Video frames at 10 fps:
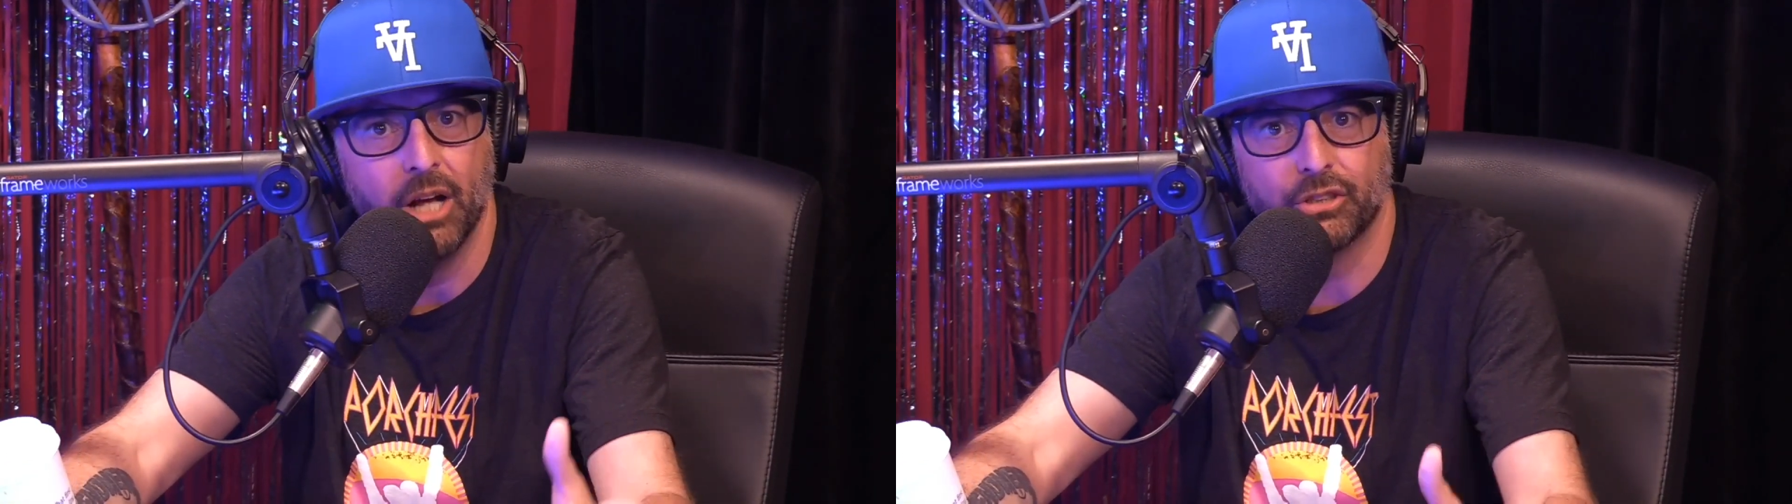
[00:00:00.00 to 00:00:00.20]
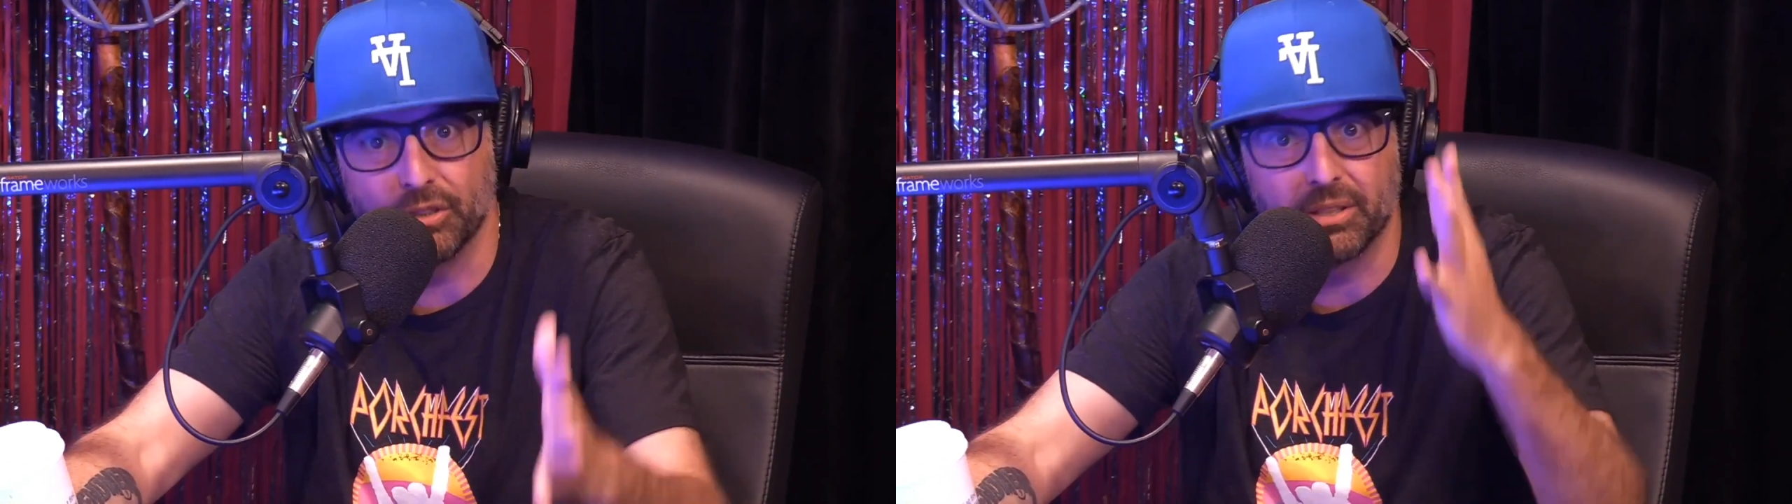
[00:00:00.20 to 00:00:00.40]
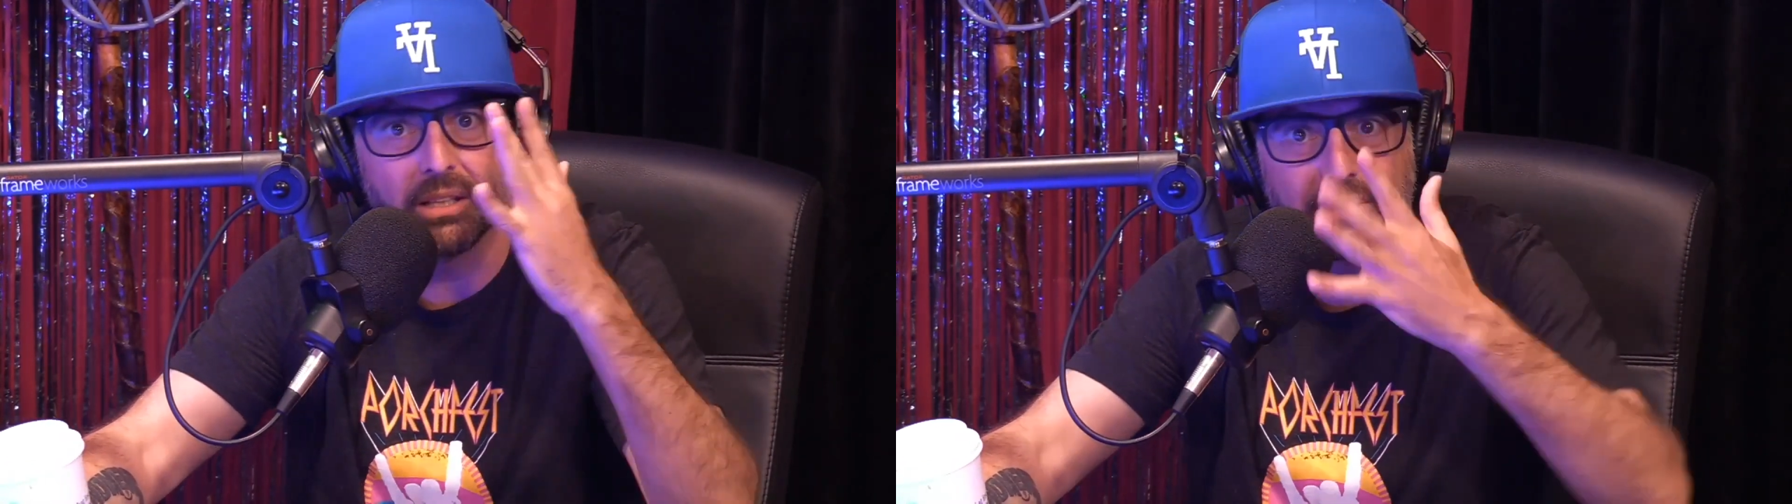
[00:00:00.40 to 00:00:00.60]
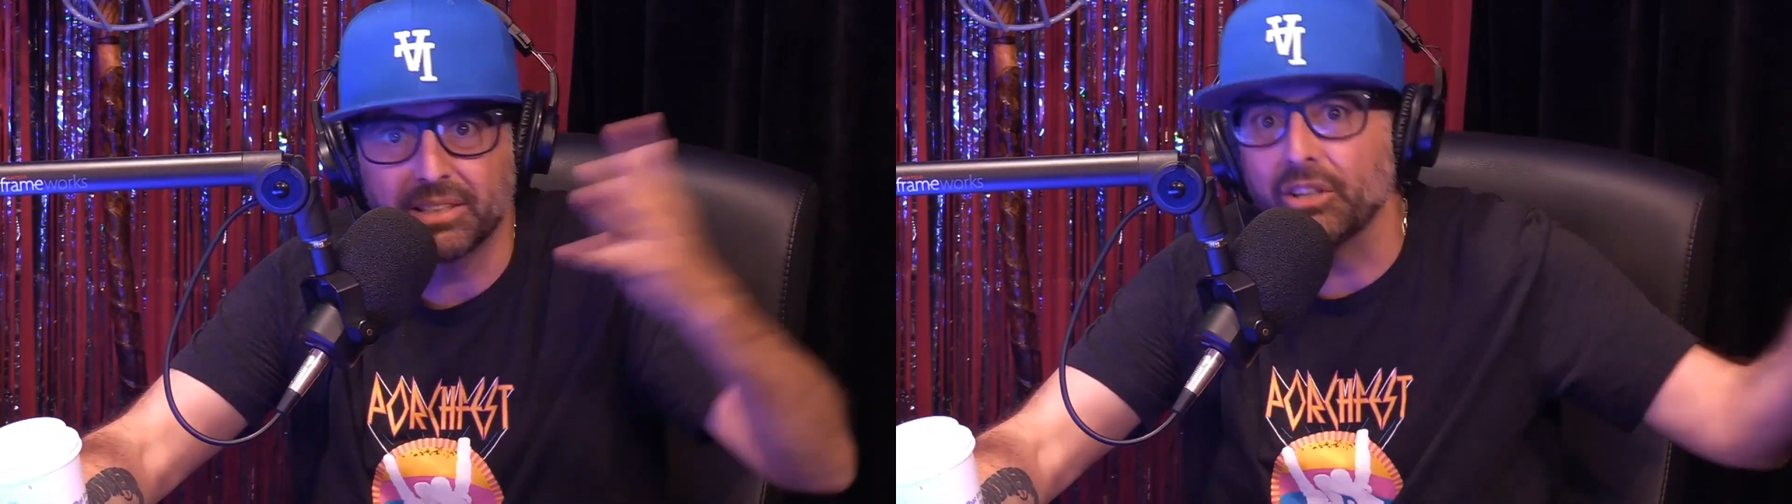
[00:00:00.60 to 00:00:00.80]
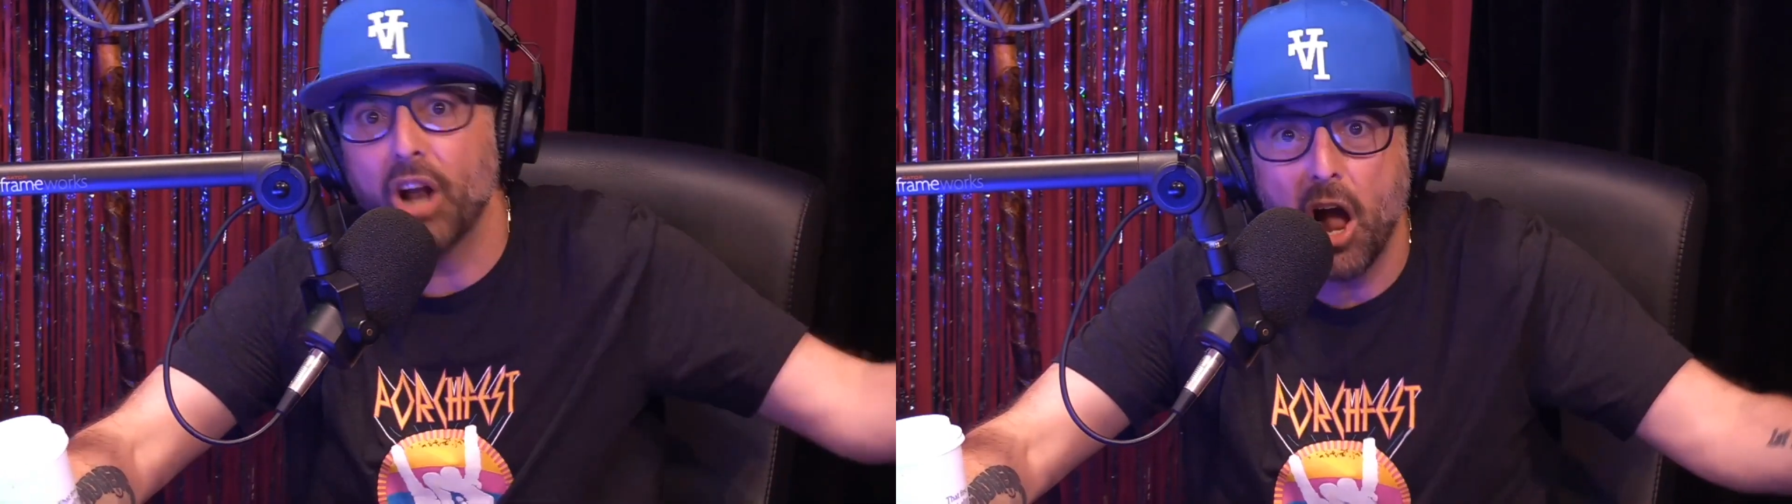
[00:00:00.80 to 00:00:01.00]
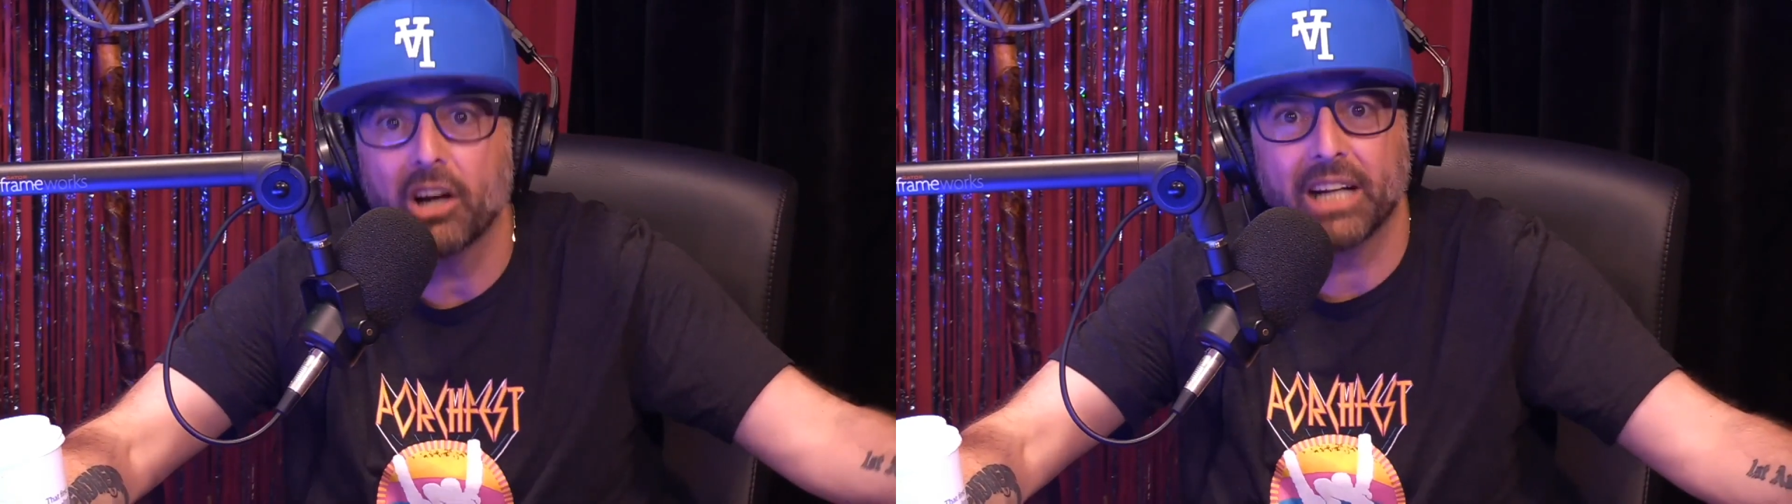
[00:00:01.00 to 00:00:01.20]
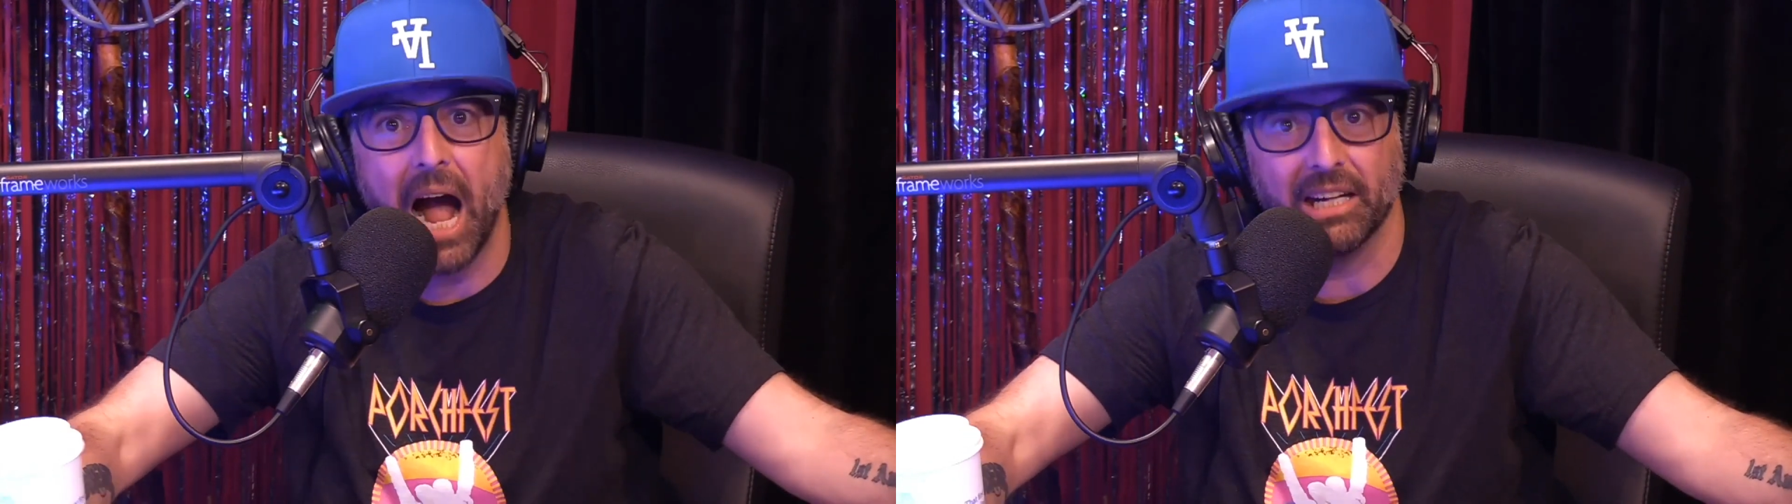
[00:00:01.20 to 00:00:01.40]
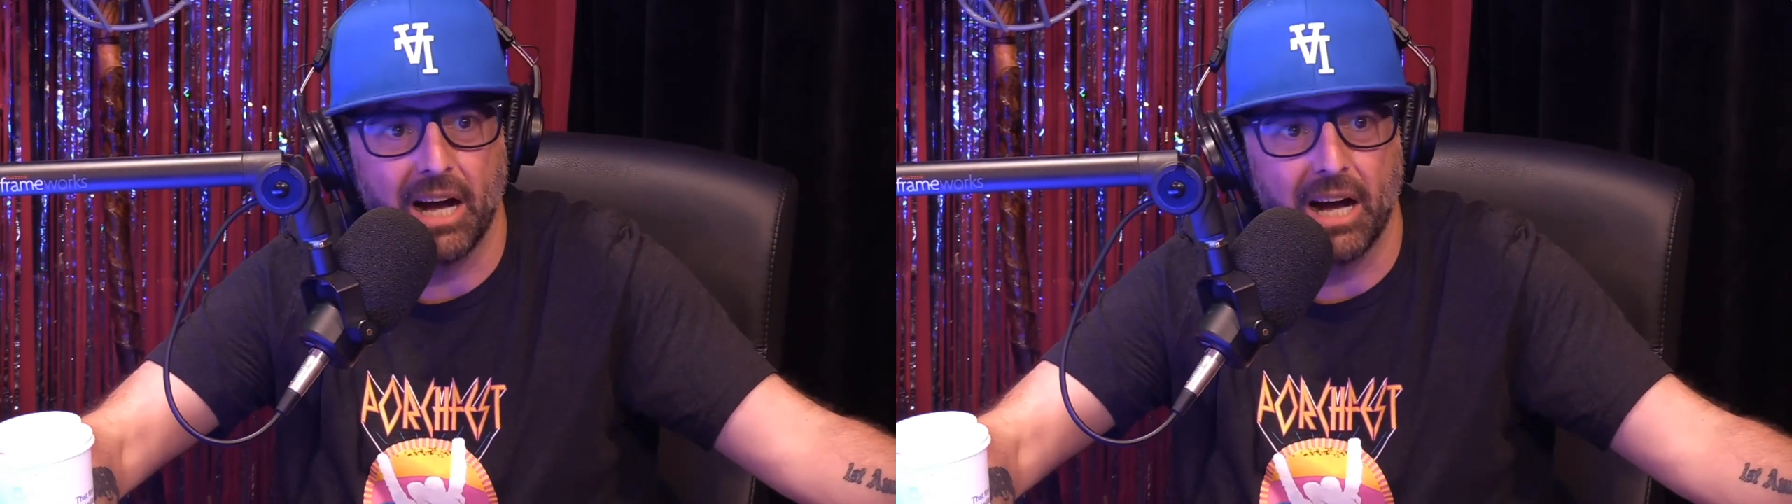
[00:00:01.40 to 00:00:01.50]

to to narc on